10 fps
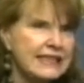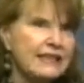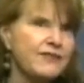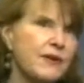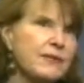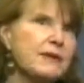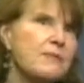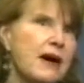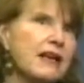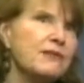from the
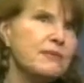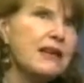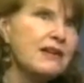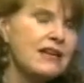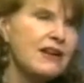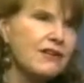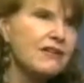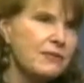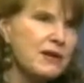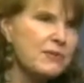bottom down here,
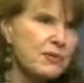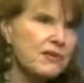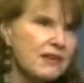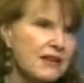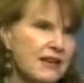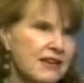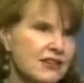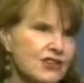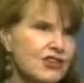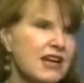the people,
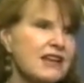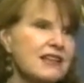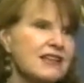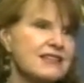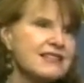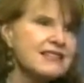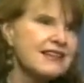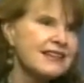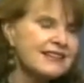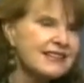shake this
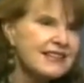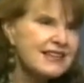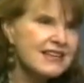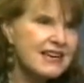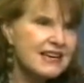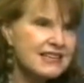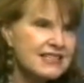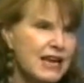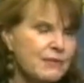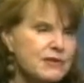
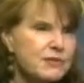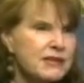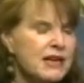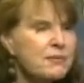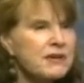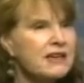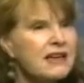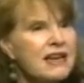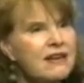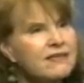establishment up and not
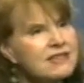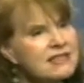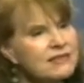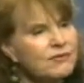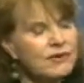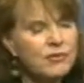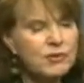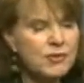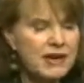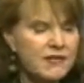have just, what do we have,